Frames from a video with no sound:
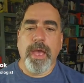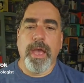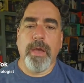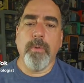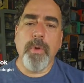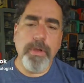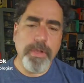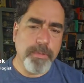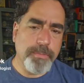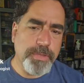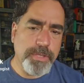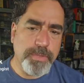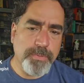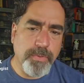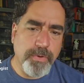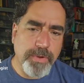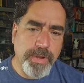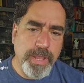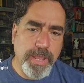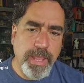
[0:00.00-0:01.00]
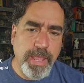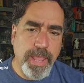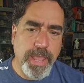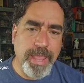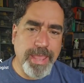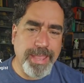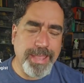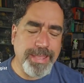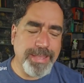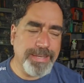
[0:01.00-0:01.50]
I woke up this morning
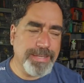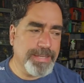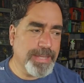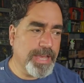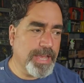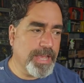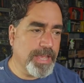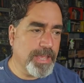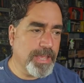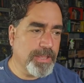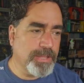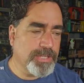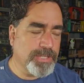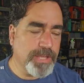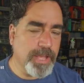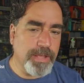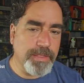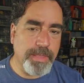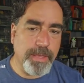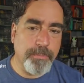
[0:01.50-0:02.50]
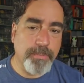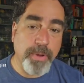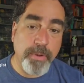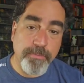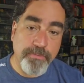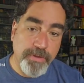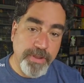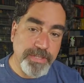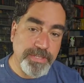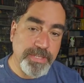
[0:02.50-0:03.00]
and I saw that
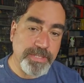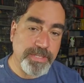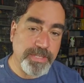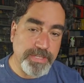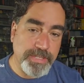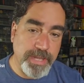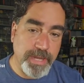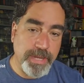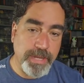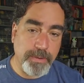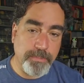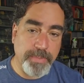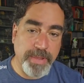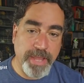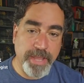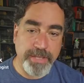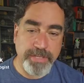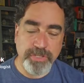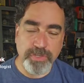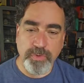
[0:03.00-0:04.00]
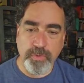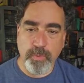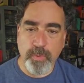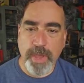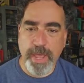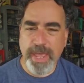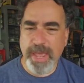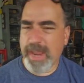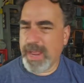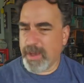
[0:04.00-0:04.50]
Pope Francis II had passed
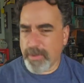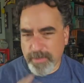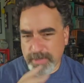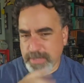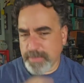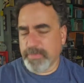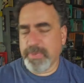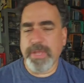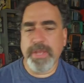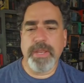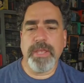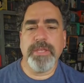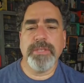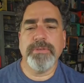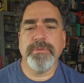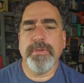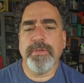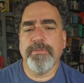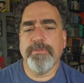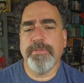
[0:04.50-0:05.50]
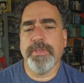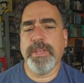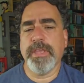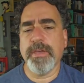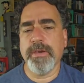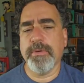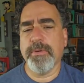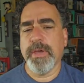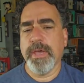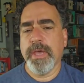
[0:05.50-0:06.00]
away. I wasn't planning on doing a
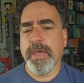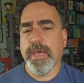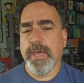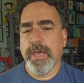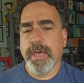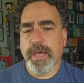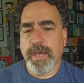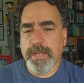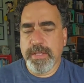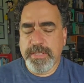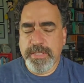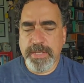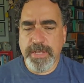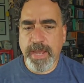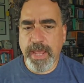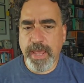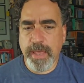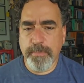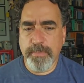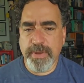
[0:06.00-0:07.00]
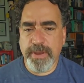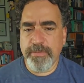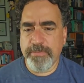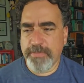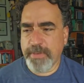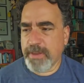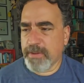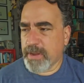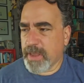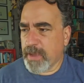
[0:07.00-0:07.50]
video today, but I
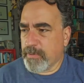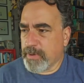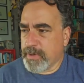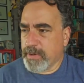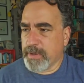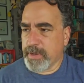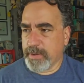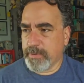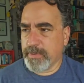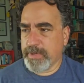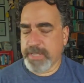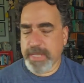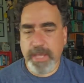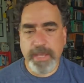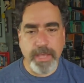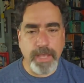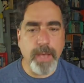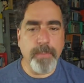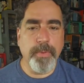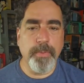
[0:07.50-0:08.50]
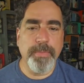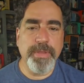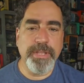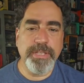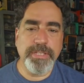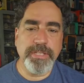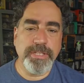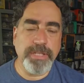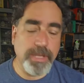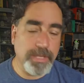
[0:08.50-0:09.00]
figured I would take a couple
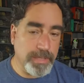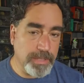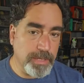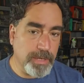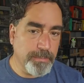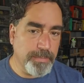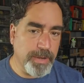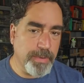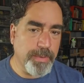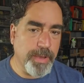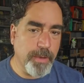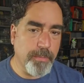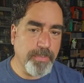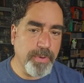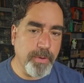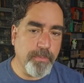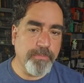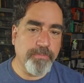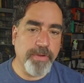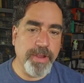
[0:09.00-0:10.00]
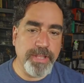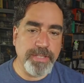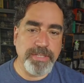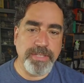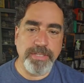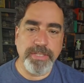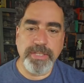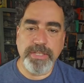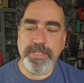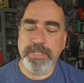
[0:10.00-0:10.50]
minutes and talk a little bit about Pope
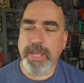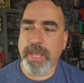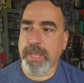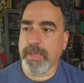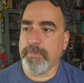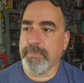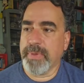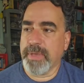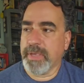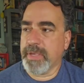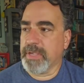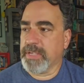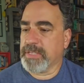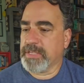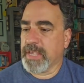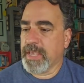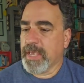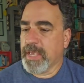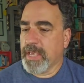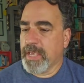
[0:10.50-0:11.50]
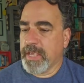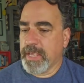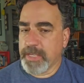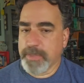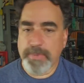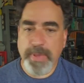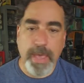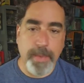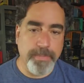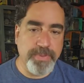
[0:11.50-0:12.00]
Francis II because
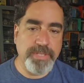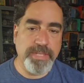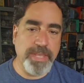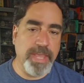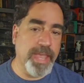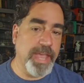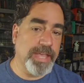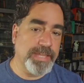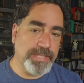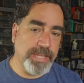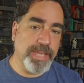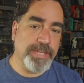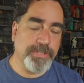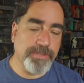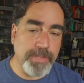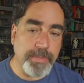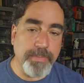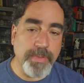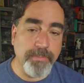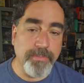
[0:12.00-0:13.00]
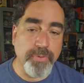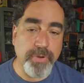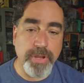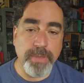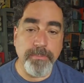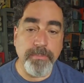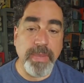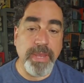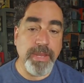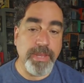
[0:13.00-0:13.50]
his papacy has actually been
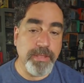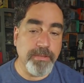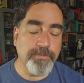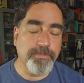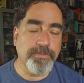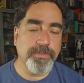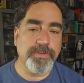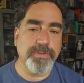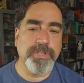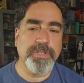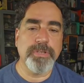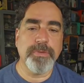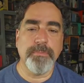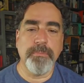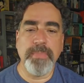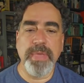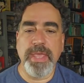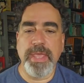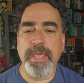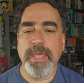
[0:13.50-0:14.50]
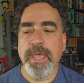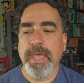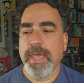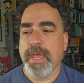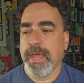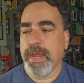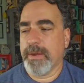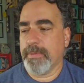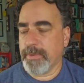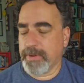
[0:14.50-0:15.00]
pretty meaningful to me,
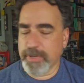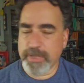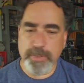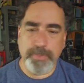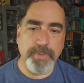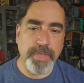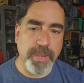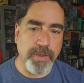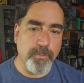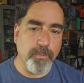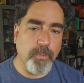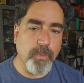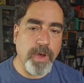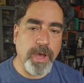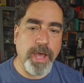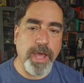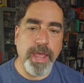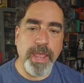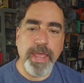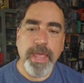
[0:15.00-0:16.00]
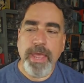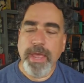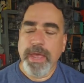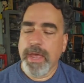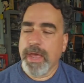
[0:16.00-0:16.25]
and I want to explain why.